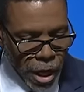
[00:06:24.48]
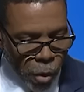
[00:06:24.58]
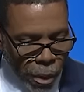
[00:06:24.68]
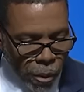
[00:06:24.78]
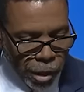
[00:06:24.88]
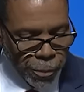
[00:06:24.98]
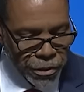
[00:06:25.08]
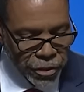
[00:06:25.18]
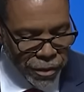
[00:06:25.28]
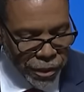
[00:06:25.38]
We want to
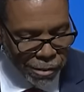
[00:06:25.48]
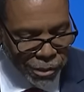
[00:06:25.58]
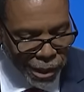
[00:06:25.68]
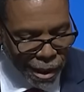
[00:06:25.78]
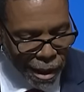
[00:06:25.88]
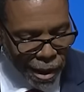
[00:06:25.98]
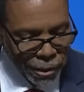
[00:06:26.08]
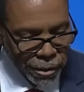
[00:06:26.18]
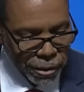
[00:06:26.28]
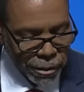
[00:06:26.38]
present them to
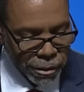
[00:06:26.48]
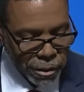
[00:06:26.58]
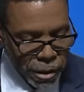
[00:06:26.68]
God.